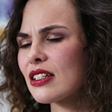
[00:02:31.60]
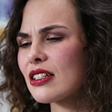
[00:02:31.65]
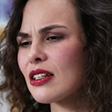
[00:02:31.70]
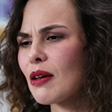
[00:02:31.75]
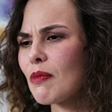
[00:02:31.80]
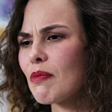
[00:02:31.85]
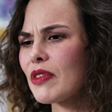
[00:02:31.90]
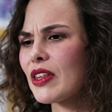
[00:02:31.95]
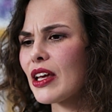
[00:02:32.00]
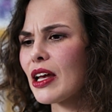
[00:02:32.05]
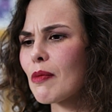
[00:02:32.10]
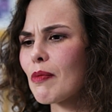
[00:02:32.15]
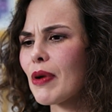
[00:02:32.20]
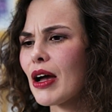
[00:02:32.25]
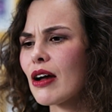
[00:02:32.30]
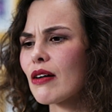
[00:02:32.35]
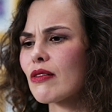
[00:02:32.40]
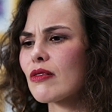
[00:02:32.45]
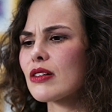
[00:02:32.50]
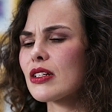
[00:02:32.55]
something
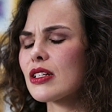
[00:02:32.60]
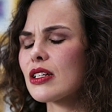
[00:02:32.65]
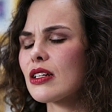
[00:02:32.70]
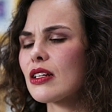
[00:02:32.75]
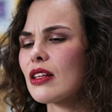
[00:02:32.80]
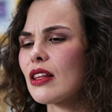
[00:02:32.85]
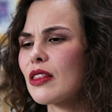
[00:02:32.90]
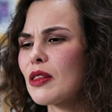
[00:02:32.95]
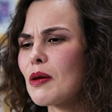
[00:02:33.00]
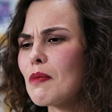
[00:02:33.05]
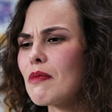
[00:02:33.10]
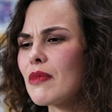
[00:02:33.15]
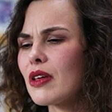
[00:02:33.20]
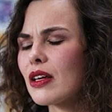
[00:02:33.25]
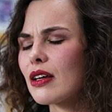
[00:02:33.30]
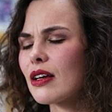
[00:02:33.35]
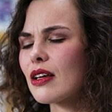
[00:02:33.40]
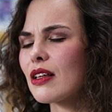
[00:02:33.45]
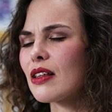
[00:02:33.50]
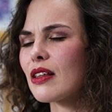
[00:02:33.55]
about there
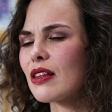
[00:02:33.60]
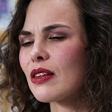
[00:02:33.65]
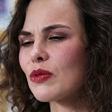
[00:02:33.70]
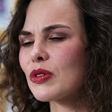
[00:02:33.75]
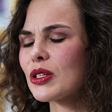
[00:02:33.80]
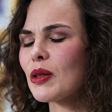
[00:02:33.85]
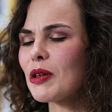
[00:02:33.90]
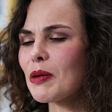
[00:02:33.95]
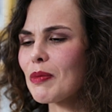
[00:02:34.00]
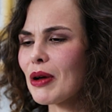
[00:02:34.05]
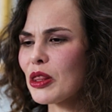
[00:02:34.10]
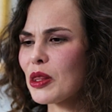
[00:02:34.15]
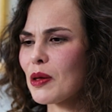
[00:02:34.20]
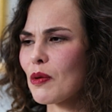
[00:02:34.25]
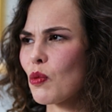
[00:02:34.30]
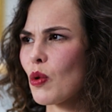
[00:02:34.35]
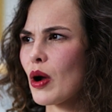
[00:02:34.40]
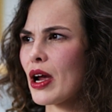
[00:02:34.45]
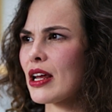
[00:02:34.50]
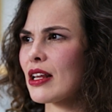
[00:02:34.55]
was something about
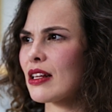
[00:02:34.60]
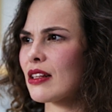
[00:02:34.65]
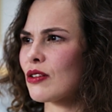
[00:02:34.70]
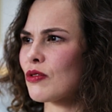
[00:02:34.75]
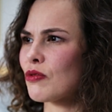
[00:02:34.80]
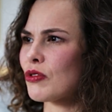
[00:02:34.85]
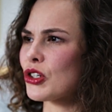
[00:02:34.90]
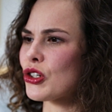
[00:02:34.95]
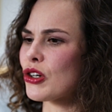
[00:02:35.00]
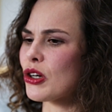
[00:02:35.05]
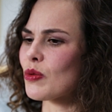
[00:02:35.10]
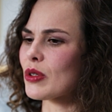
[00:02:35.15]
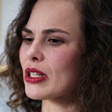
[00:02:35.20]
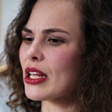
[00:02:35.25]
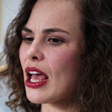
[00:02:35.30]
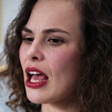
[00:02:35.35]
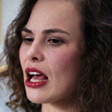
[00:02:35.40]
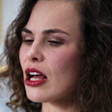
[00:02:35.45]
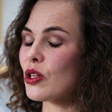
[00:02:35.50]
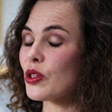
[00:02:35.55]
the way that the retreat
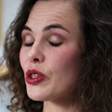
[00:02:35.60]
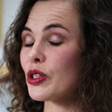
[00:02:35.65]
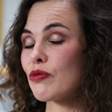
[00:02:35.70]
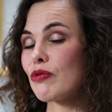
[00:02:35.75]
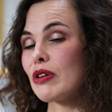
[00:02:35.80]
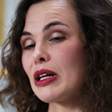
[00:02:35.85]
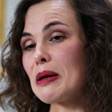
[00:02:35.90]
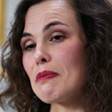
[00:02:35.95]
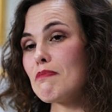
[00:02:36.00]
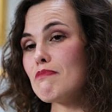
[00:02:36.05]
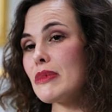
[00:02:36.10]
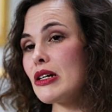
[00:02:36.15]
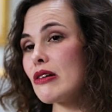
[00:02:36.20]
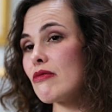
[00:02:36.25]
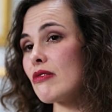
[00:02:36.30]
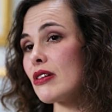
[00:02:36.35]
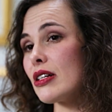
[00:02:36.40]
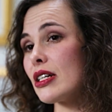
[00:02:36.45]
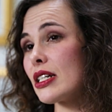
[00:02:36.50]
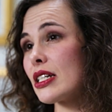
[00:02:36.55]
was held that really
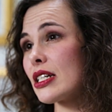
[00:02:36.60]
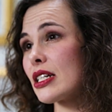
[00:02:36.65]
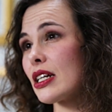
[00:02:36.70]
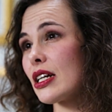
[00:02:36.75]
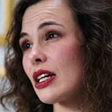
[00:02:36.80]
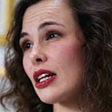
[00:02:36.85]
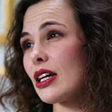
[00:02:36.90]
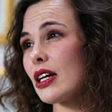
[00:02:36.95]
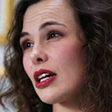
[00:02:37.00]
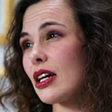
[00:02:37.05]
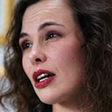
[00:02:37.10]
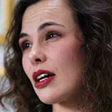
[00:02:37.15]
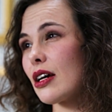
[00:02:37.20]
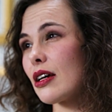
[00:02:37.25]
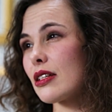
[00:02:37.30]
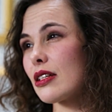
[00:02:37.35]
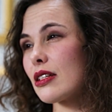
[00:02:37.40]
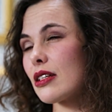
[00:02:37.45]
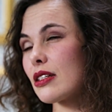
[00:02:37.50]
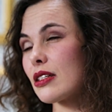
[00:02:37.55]
mirrored
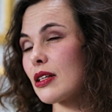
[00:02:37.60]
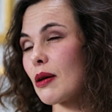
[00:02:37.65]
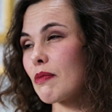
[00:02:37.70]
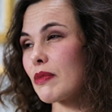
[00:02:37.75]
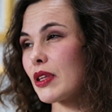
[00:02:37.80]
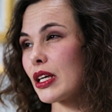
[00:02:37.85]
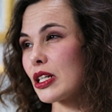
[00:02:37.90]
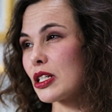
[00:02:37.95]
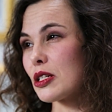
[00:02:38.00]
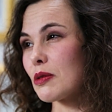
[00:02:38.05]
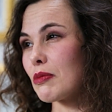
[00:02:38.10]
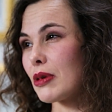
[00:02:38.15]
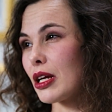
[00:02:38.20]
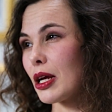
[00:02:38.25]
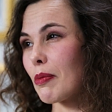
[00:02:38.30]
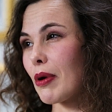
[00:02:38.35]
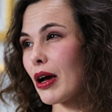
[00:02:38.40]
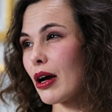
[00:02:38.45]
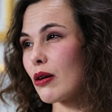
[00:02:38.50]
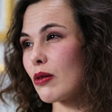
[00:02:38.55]
something to
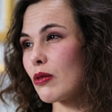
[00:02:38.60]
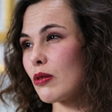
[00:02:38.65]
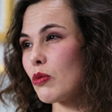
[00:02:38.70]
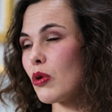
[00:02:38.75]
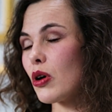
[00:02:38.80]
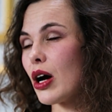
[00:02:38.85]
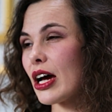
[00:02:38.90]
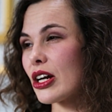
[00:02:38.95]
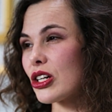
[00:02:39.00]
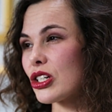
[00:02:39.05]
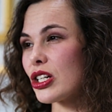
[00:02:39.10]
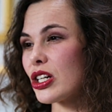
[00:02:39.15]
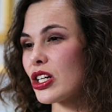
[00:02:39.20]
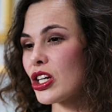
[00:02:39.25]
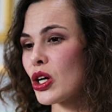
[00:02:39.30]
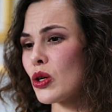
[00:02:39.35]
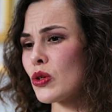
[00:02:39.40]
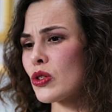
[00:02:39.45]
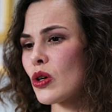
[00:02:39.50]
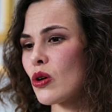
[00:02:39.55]
me about what
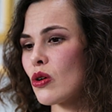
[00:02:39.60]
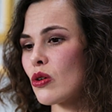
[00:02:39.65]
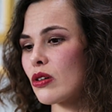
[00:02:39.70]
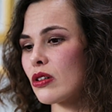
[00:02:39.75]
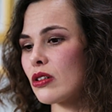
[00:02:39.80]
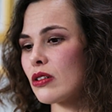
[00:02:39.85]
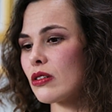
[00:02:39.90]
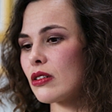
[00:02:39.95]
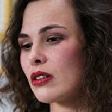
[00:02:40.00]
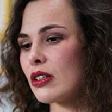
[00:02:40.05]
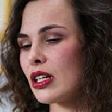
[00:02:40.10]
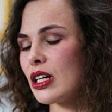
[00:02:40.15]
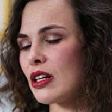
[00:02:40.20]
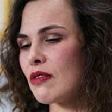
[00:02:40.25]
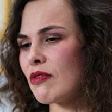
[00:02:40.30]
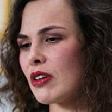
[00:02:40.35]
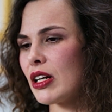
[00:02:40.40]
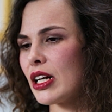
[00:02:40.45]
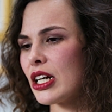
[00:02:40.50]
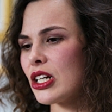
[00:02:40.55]
actually goes on
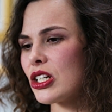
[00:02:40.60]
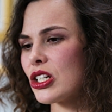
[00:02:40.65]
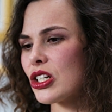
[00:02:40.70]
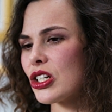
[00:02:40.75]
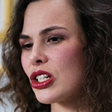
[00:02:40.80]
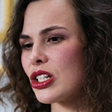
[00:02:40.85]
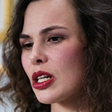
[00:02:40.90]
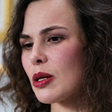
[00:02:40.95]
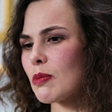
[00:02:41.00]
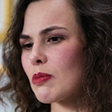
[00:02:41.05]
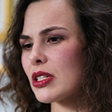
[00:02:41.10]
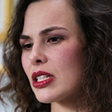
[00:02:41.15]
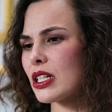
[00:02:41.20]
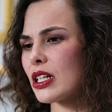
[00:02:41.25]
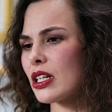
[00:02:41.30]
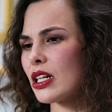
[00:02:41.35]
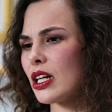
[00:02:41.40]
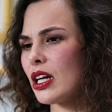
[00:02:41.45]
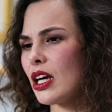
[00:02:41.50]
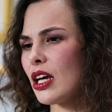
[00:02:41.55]
in
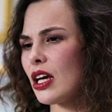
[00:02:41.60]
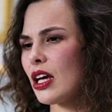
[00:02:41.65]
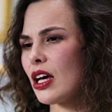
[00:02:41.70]
relationships. And